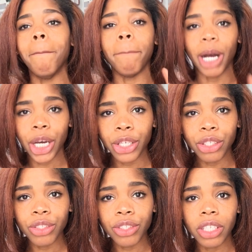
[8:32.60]

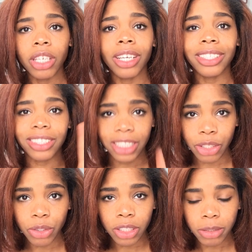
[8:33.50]
butters,
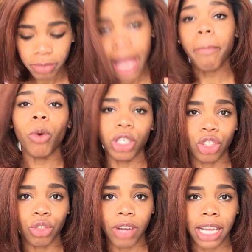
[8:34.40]
serums, and
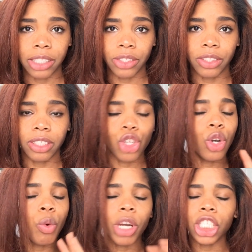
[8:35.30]
moisturizers. You don't
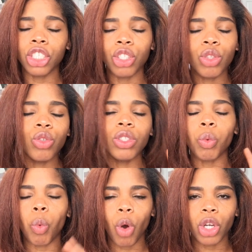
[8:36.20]
want to use
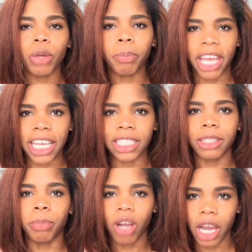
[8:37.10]
water-based
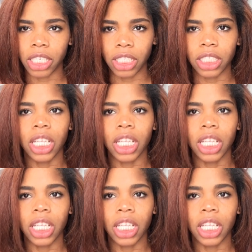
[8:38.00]
products.